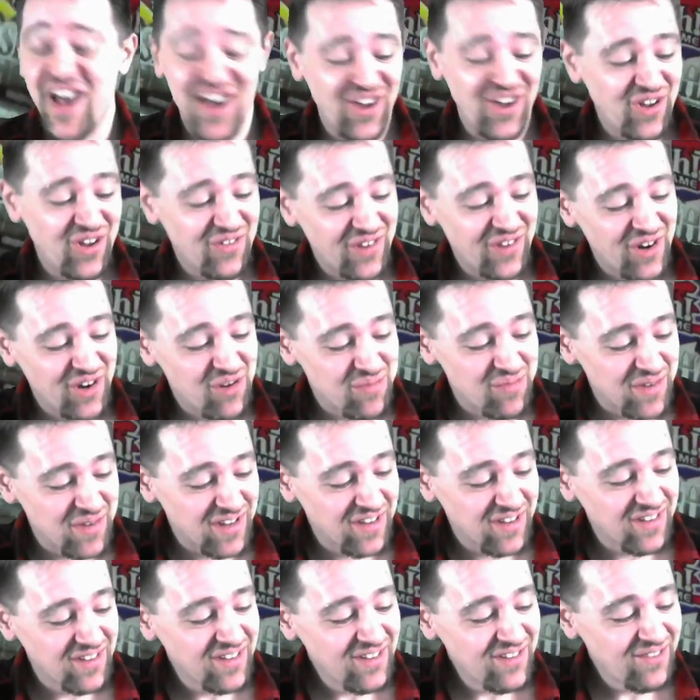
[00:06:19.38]
of an opening.
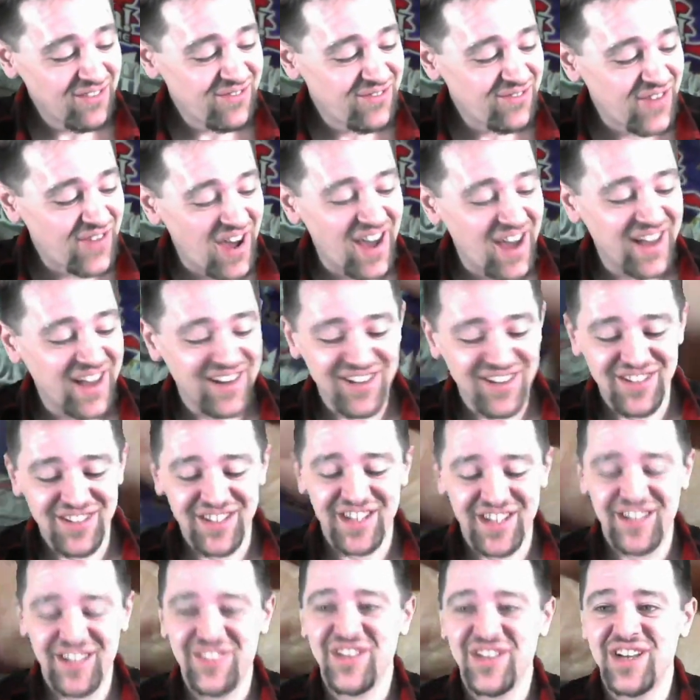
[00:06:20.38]
Finally,
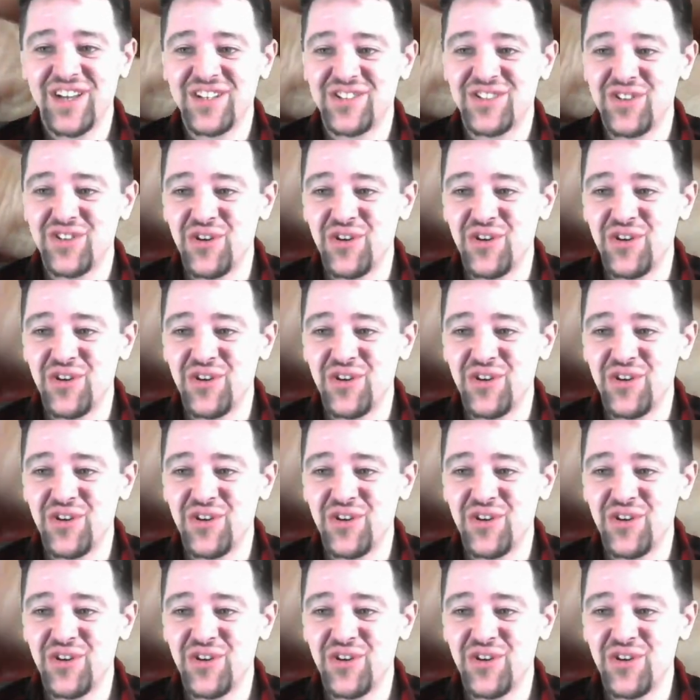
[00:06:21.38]
they do